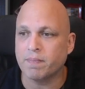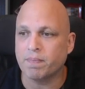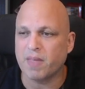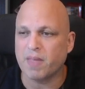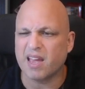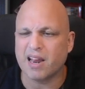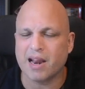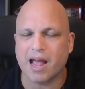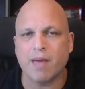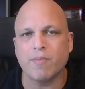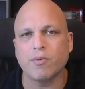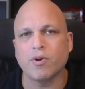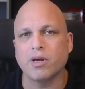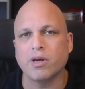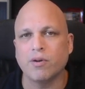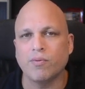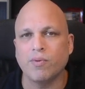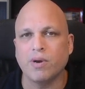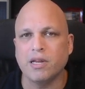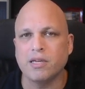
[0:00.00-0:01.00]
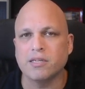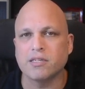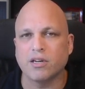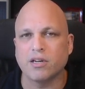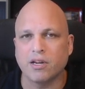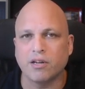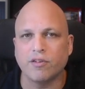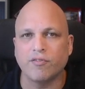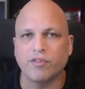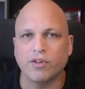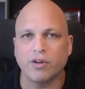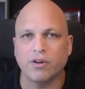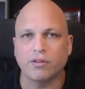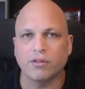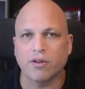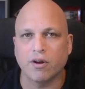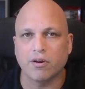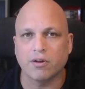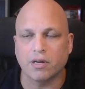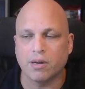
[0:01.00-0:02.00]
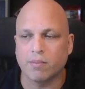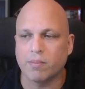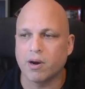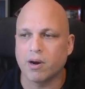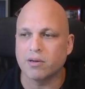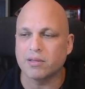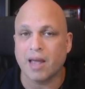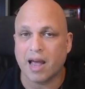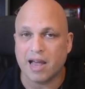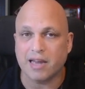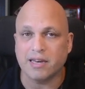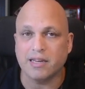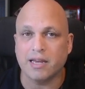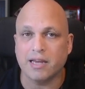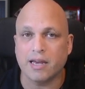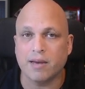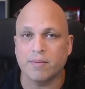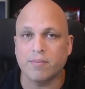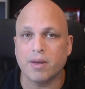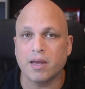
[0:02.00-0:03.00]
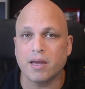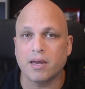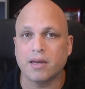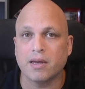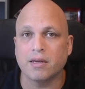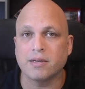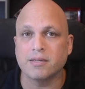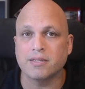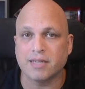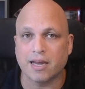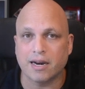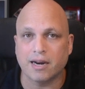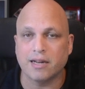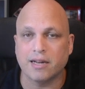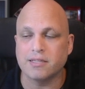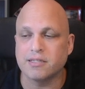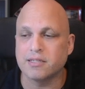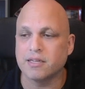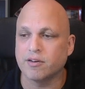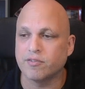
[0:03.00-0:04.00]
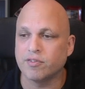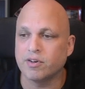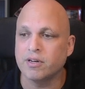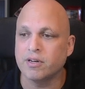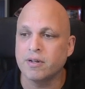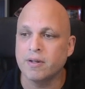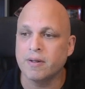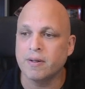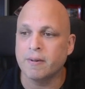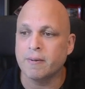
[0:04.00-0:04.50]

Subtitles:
and I'm going to release another video talking about IDM and satellite server,